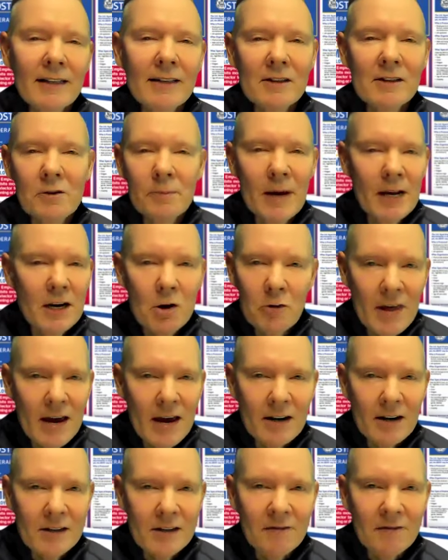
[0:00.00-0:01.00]
You may know that
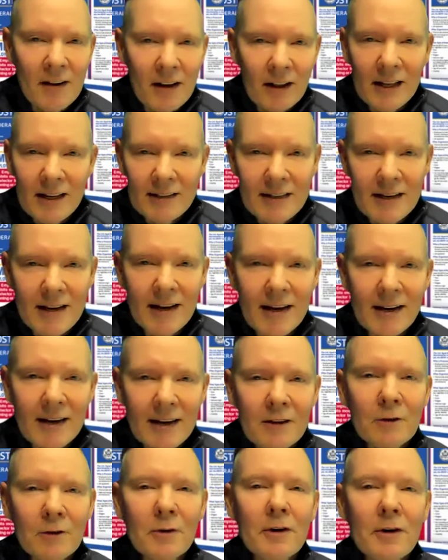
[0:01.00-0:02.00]
as
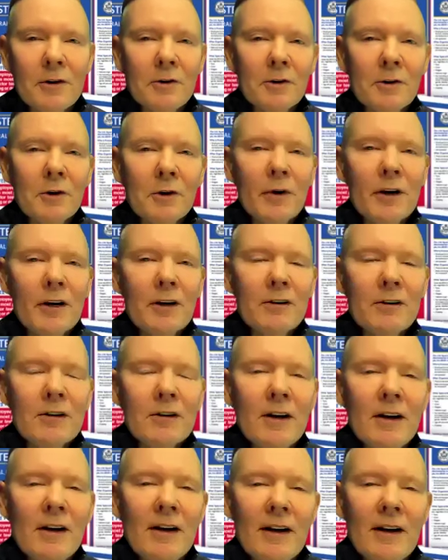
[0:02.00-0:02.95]
FLSA throughout your career.